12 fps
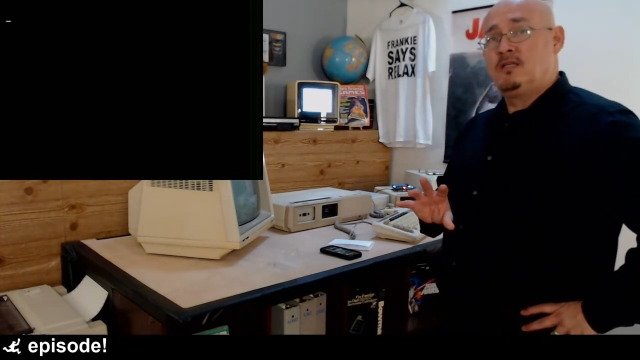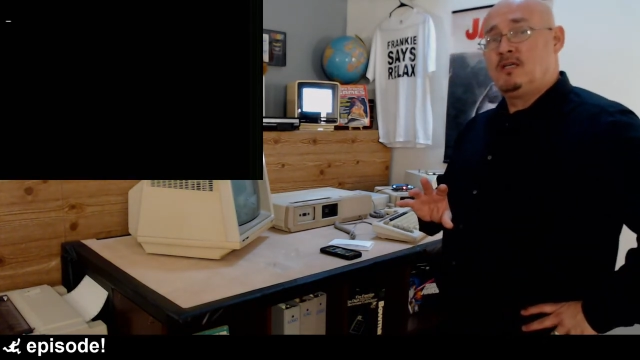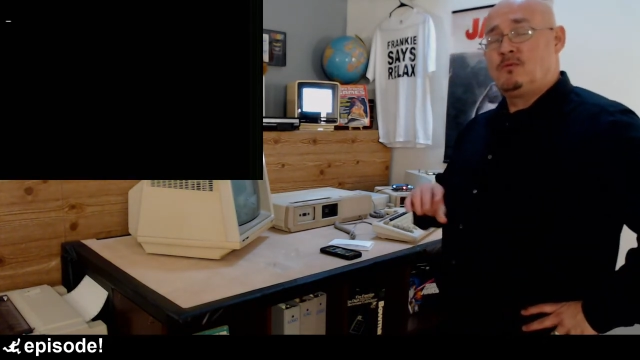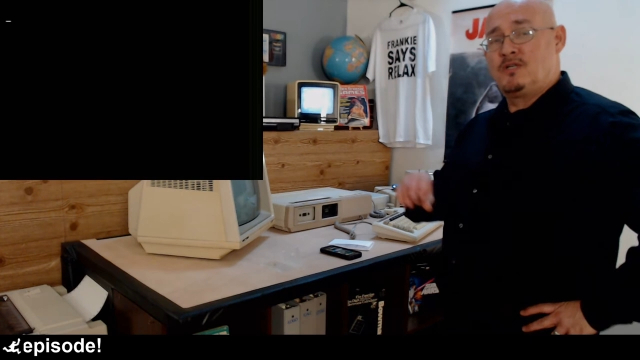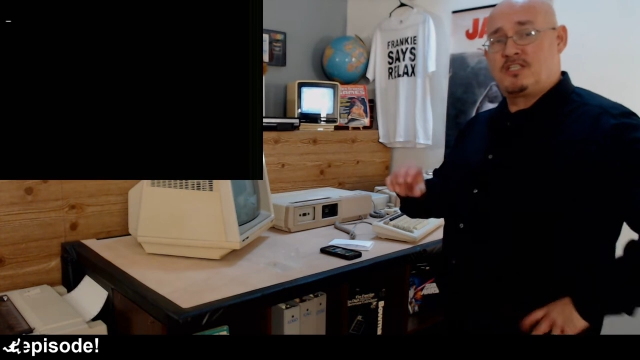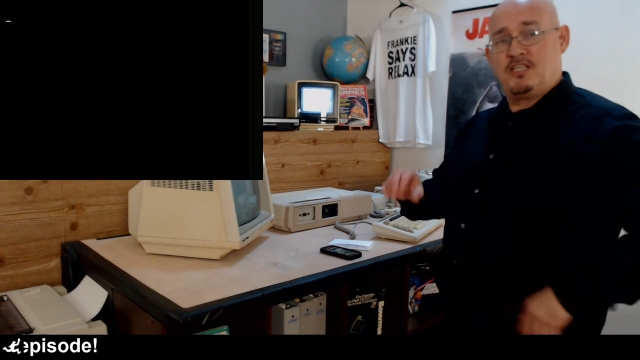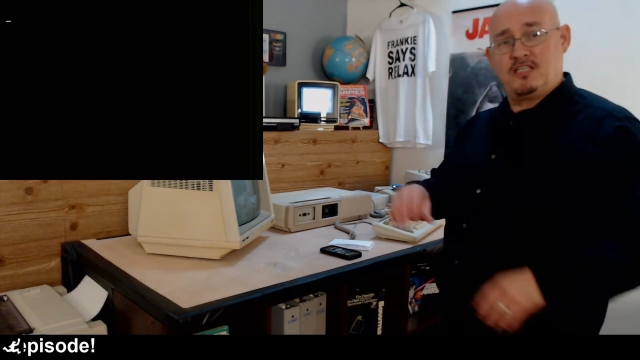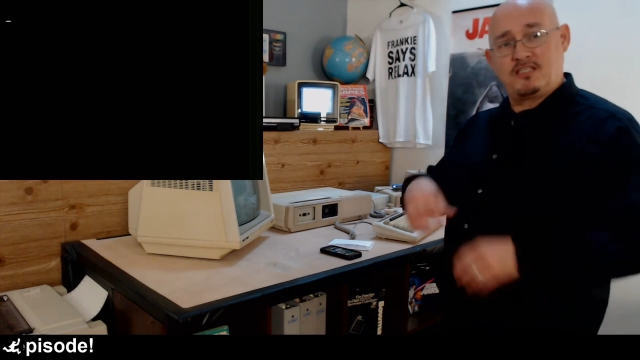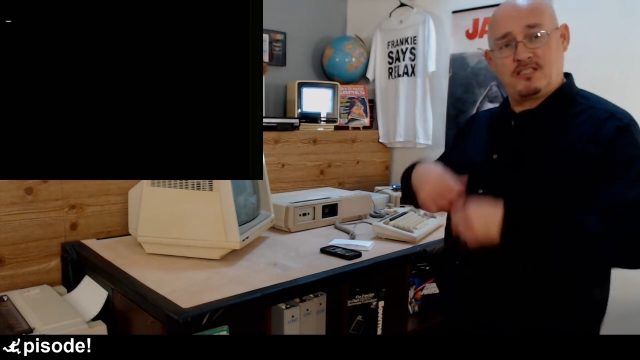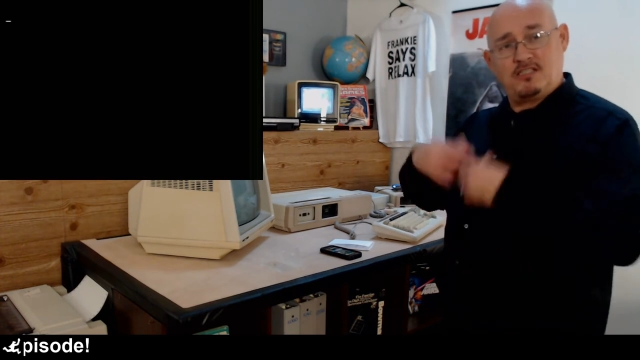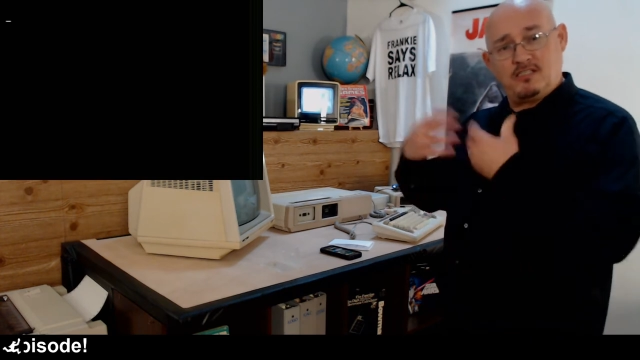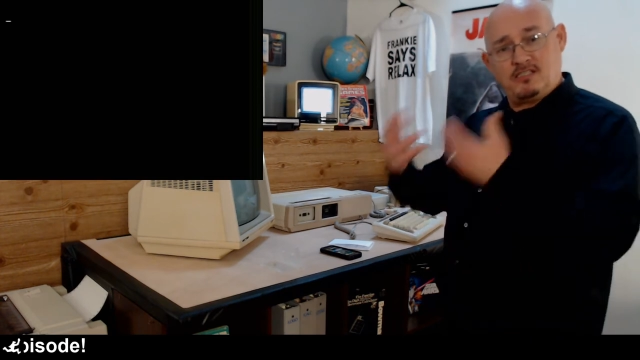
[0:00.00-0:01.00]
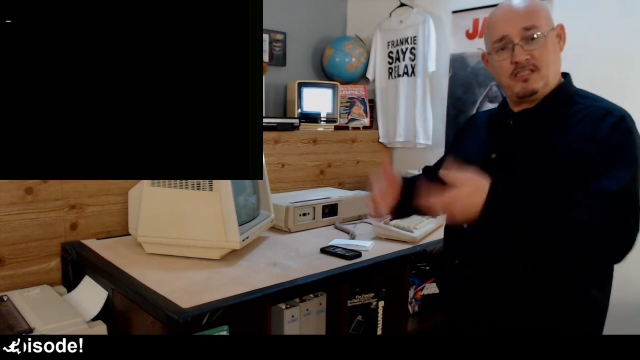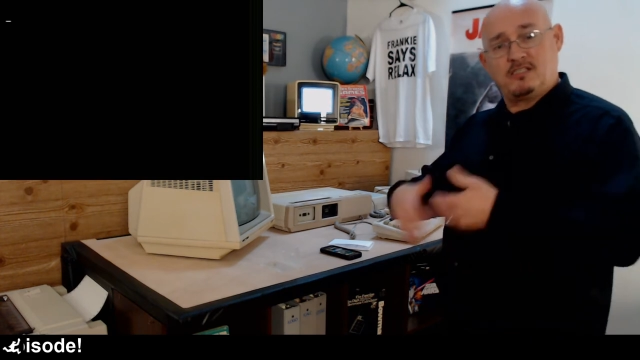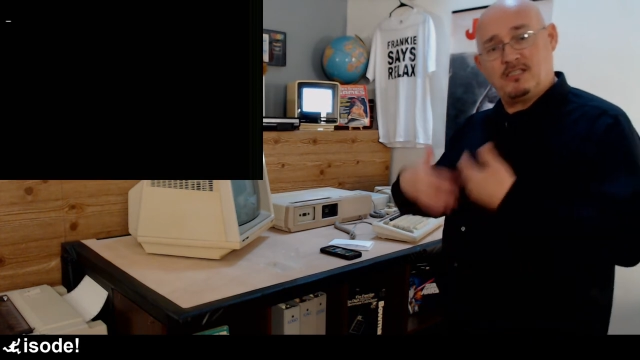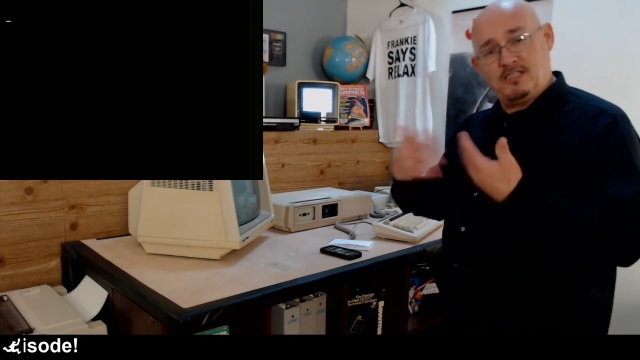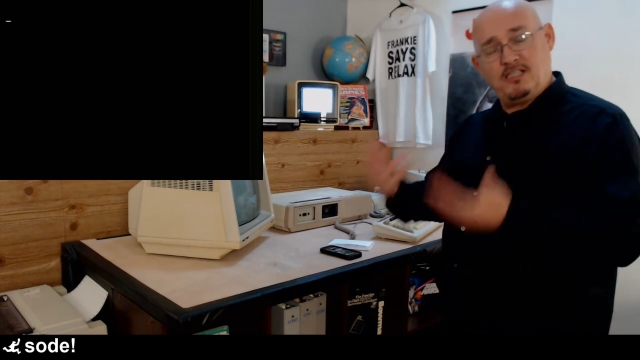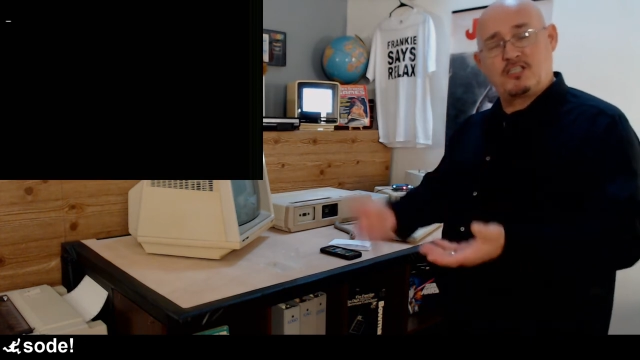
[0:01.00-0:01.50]
which is the
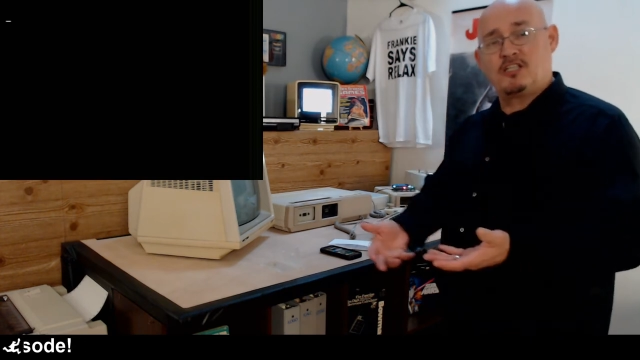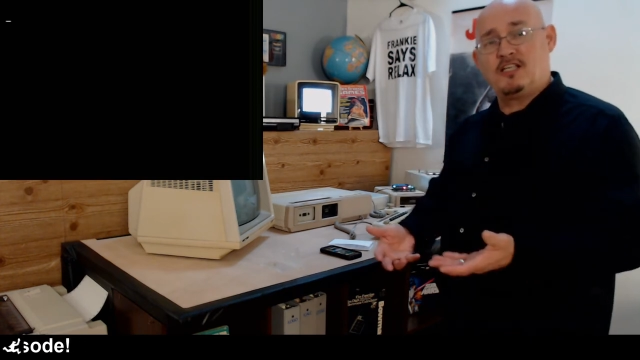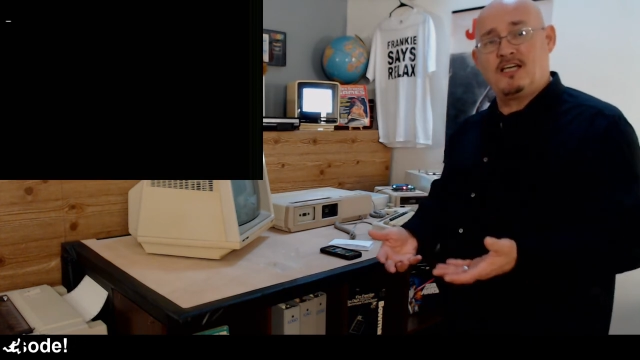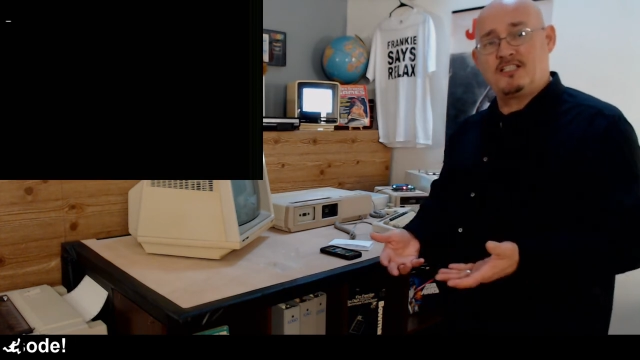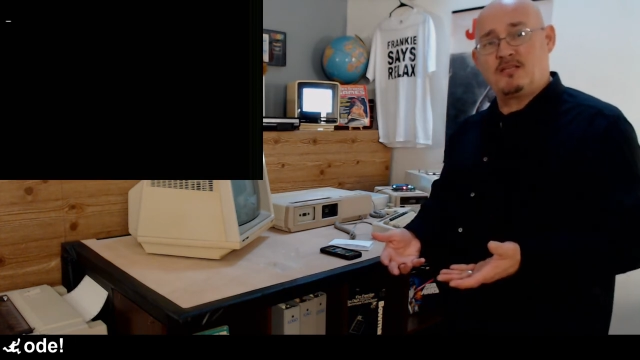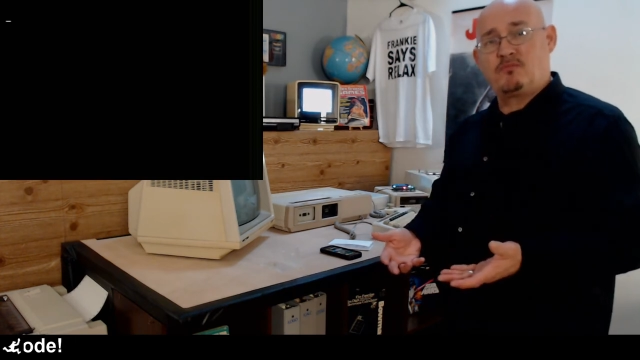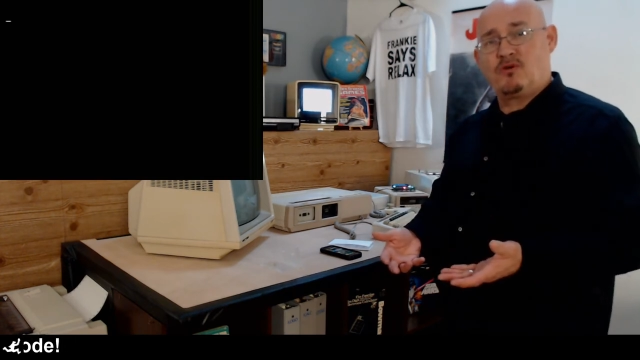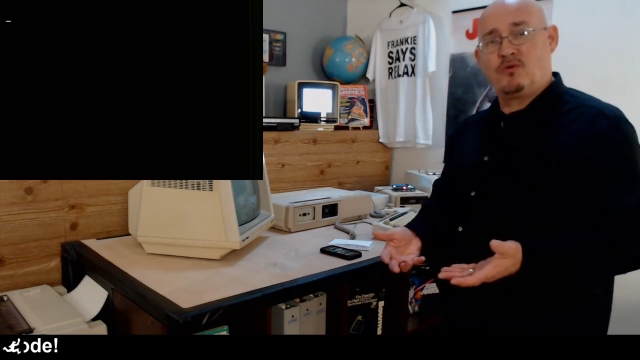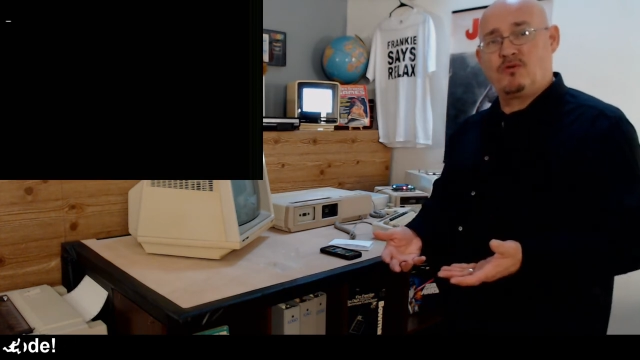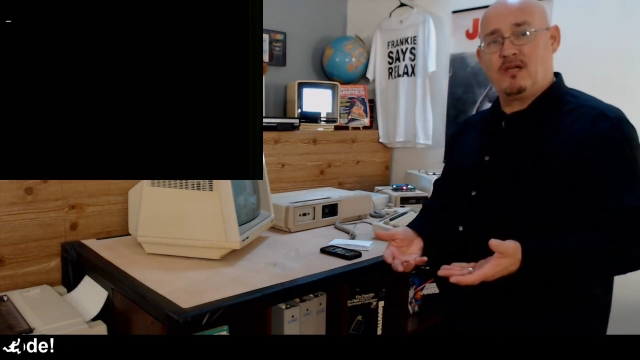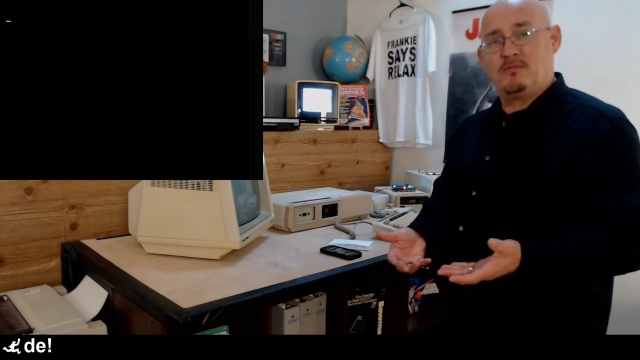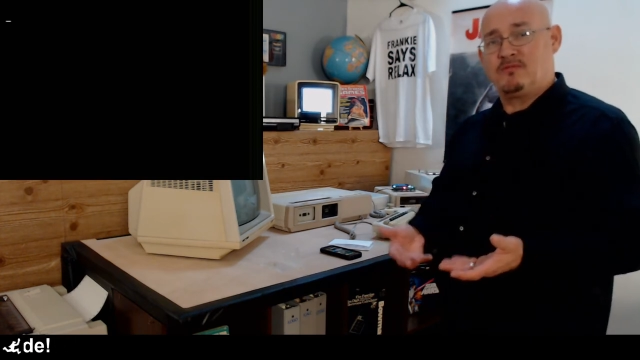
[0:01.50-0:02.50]
initializing program.